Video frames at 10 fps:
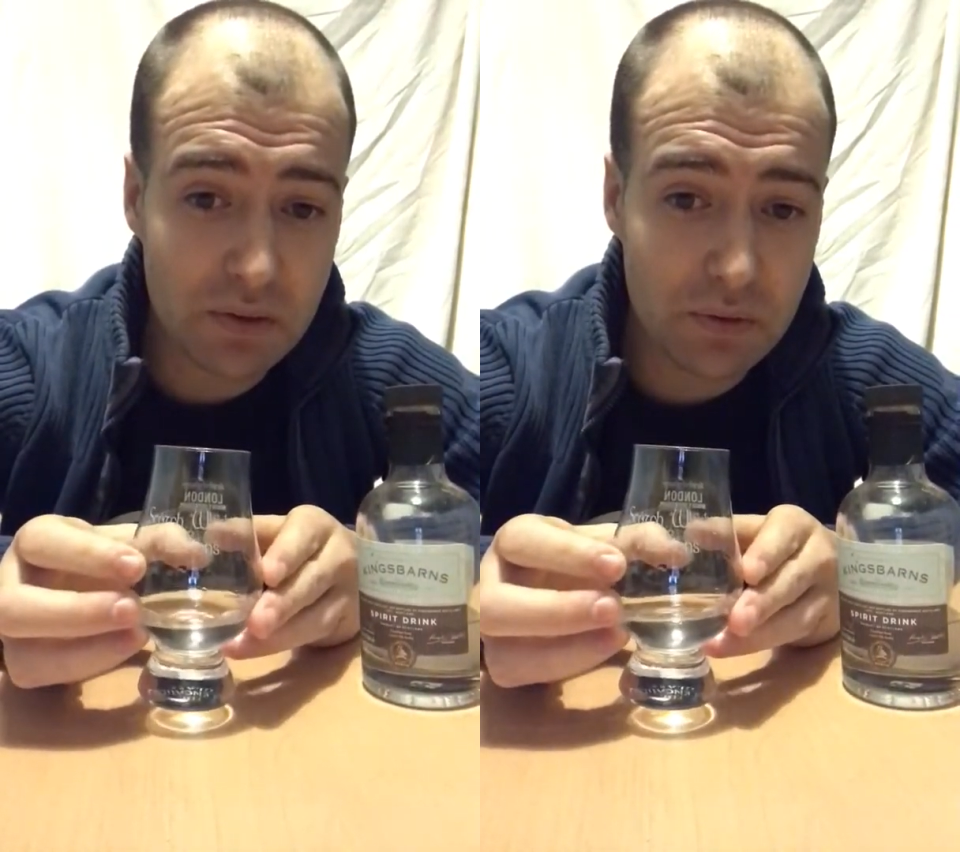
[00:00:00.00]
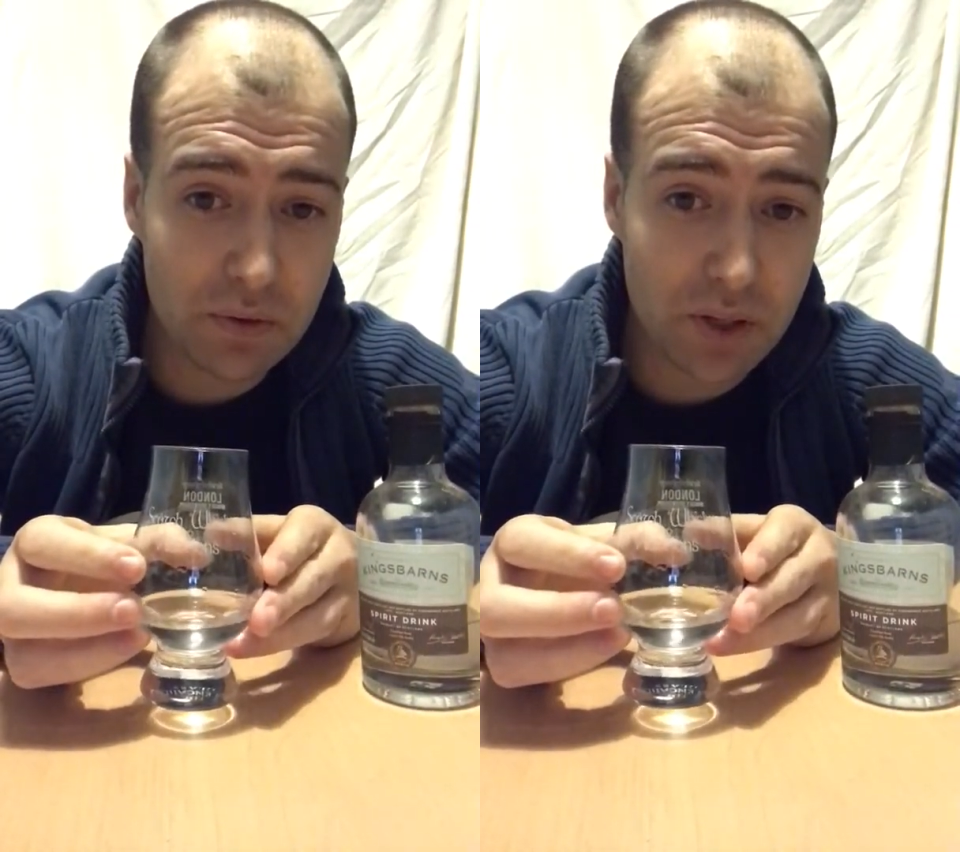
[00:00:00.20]

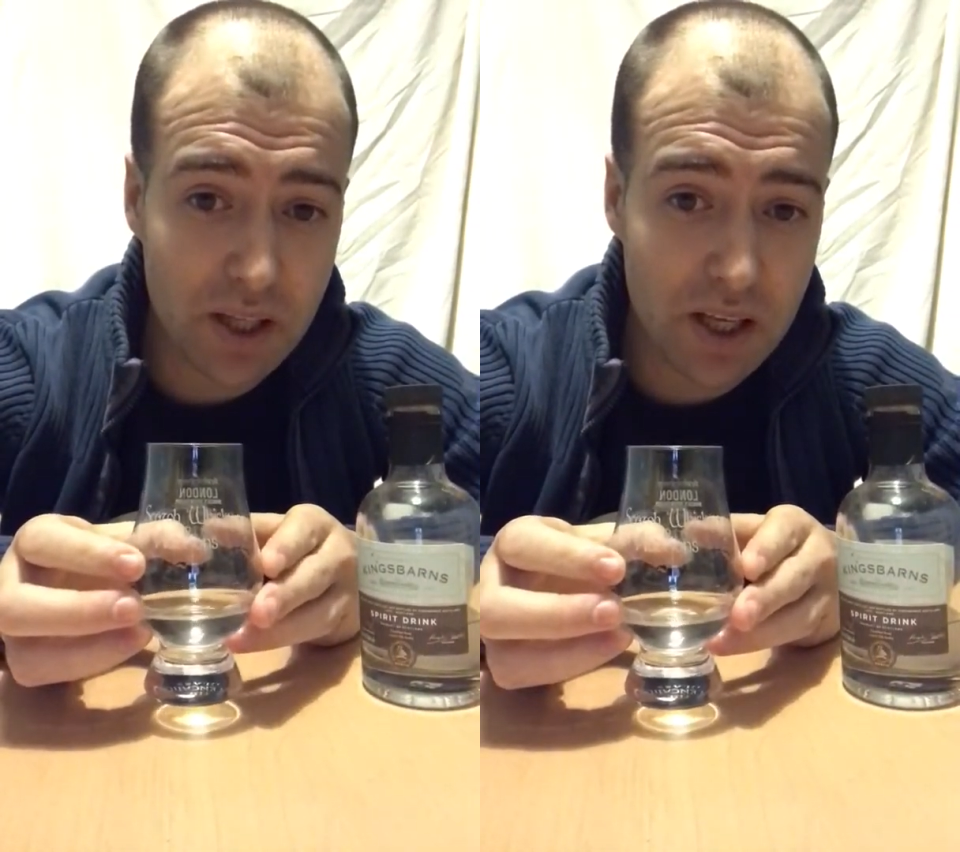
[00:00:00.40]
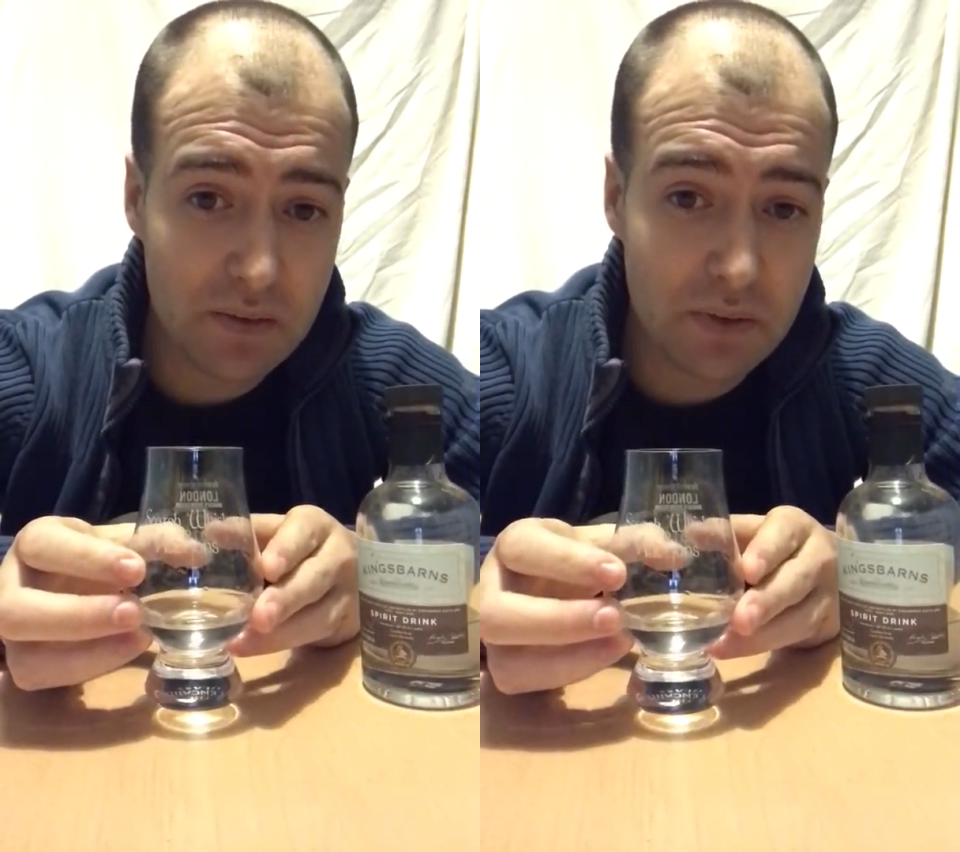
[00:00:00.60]
for the
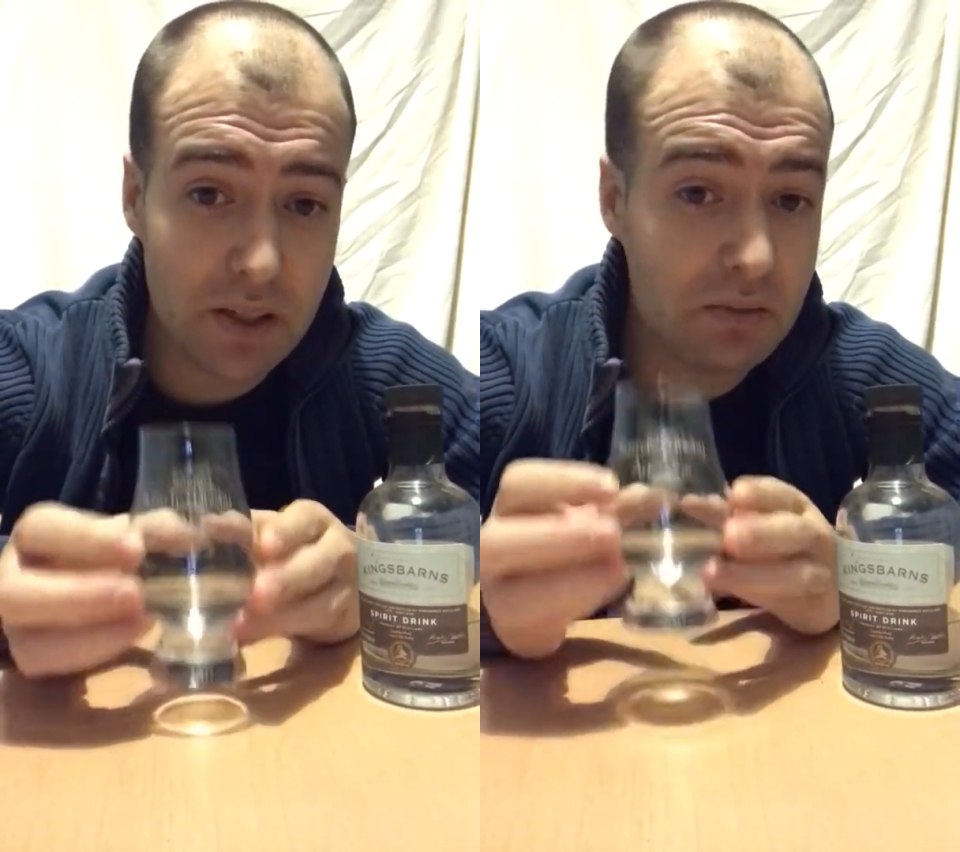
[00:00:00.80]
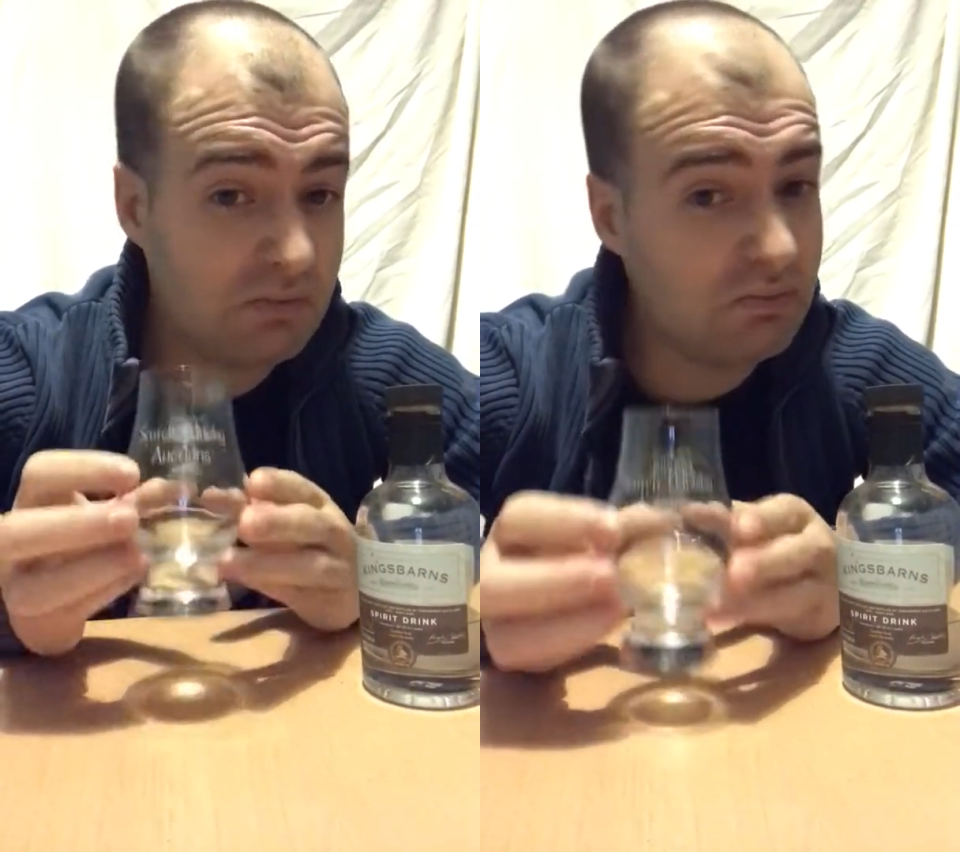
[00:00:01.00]

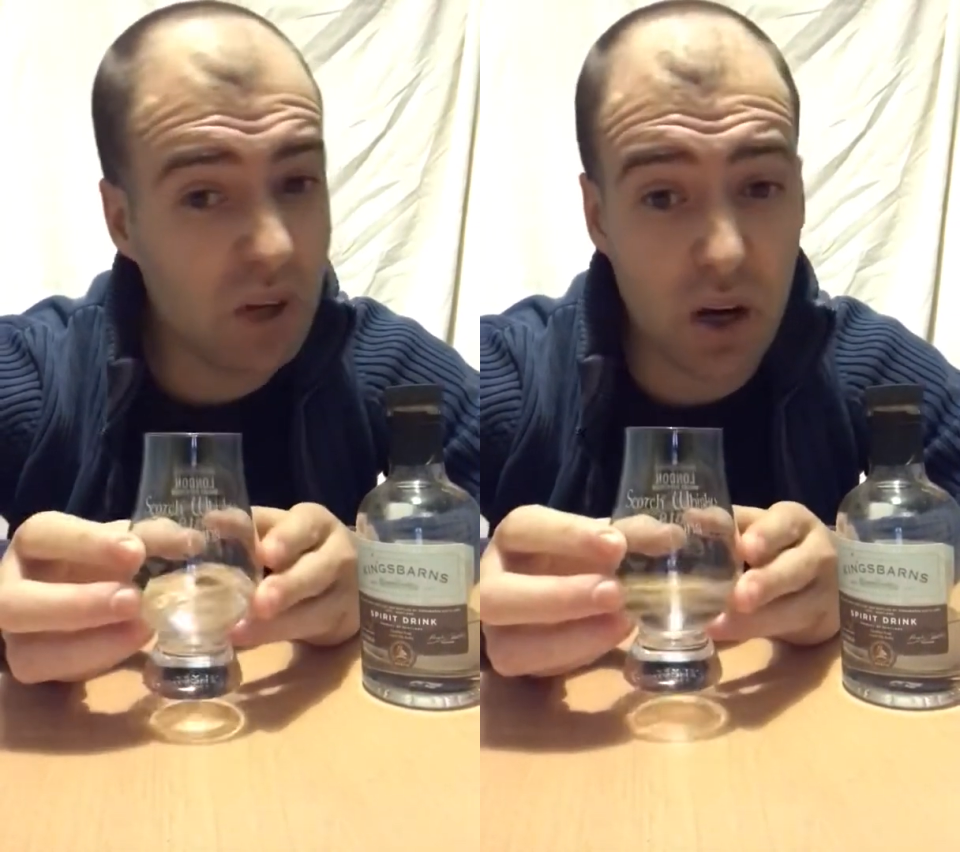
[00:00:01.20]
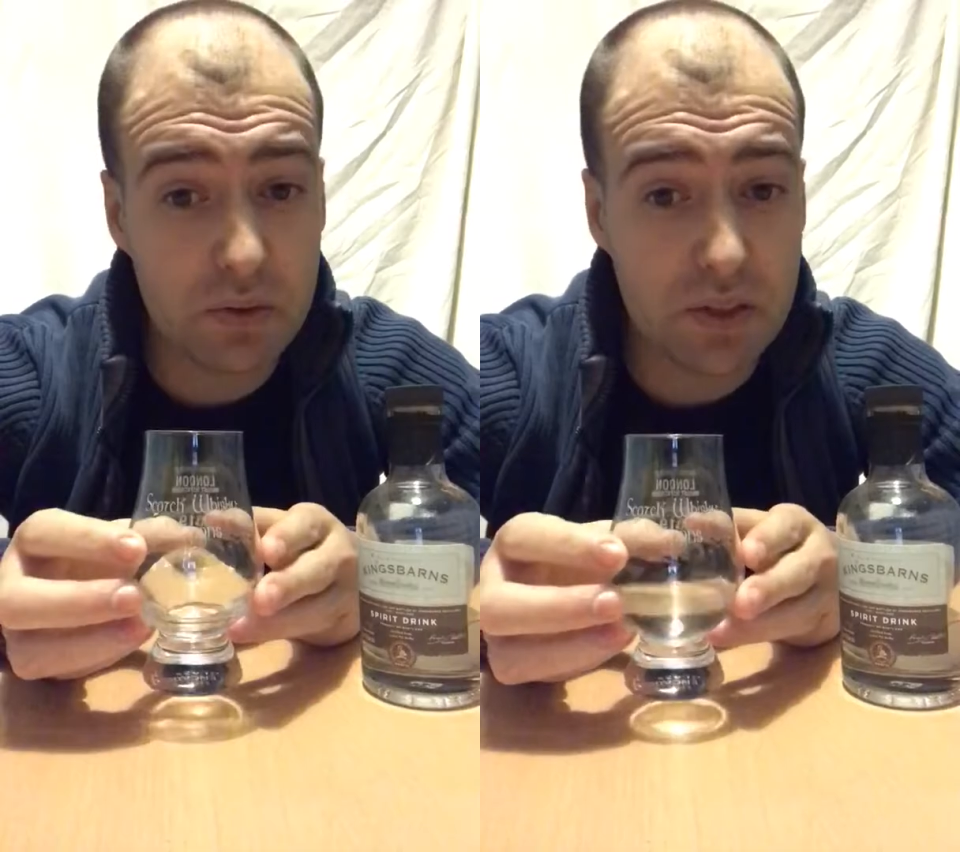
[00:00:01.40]
evening,
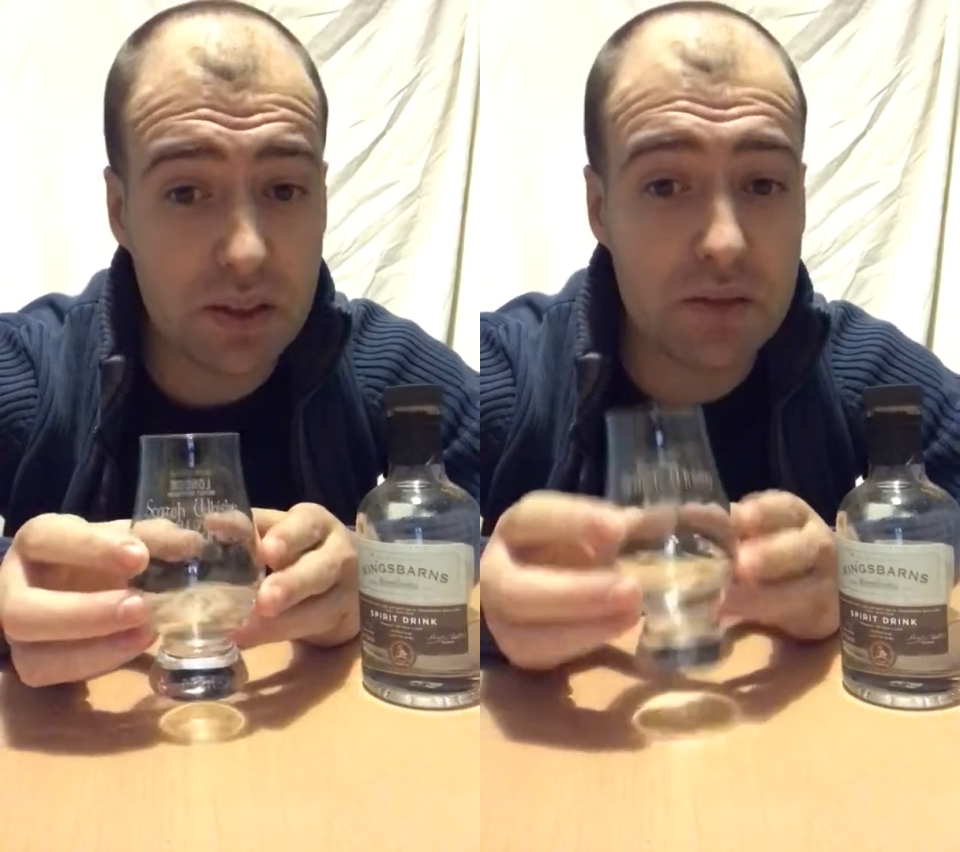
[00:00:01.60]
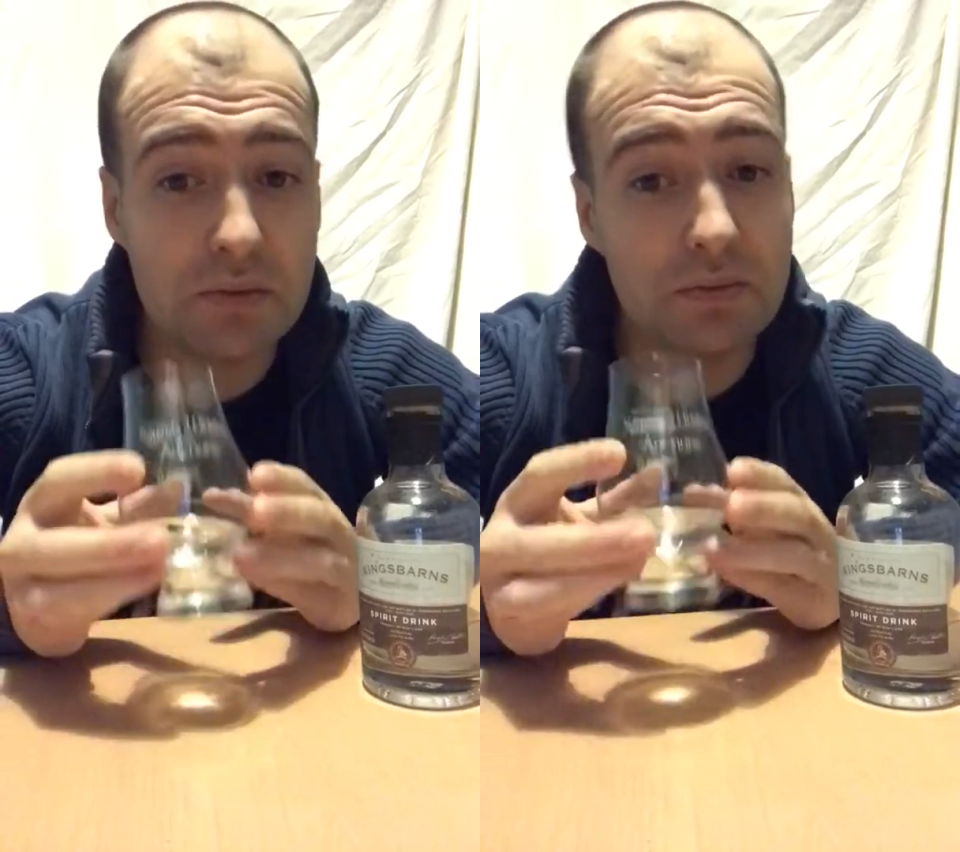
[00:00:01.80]

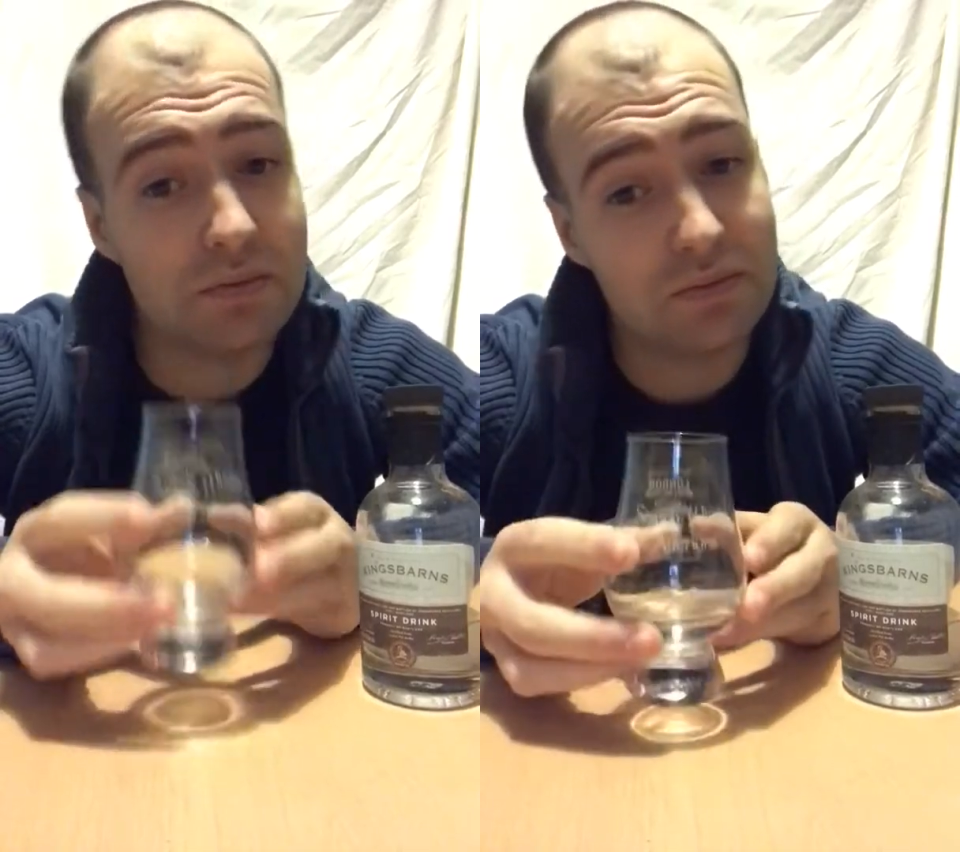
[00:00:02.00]
afternoon,